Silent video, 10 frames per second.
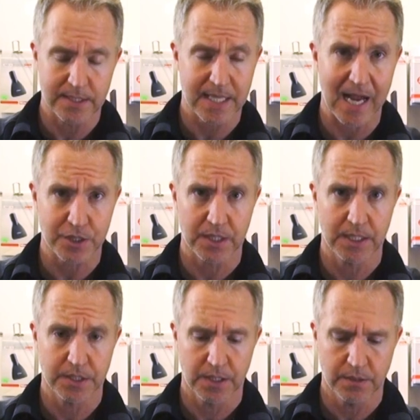it's
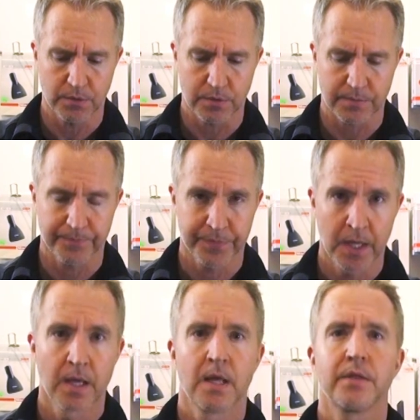actually to use.
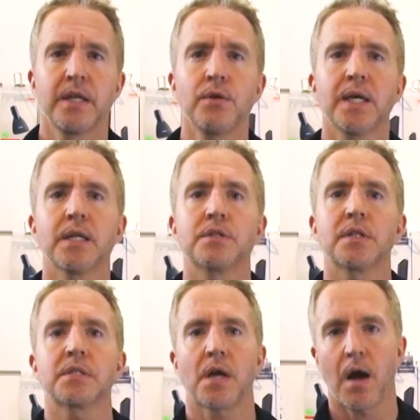Then you get into
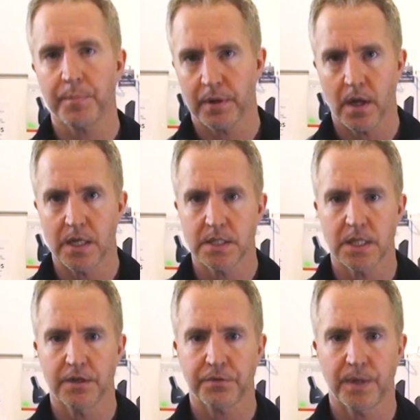the top of line
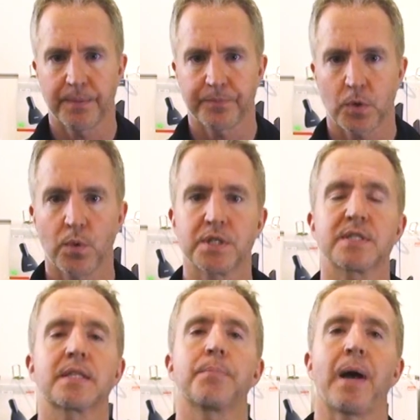C3, which
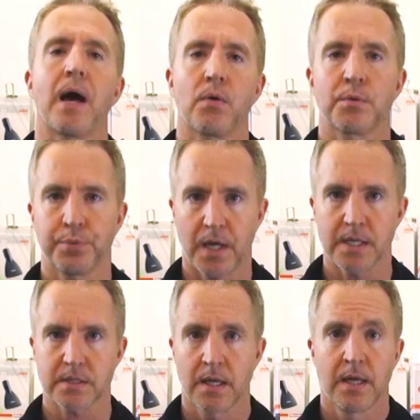is the Power
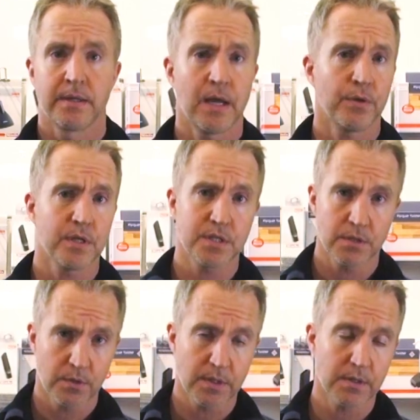Plus. Now this
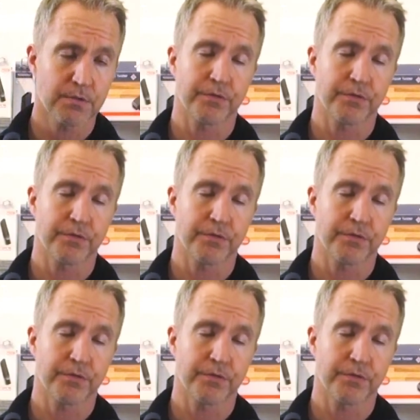unit is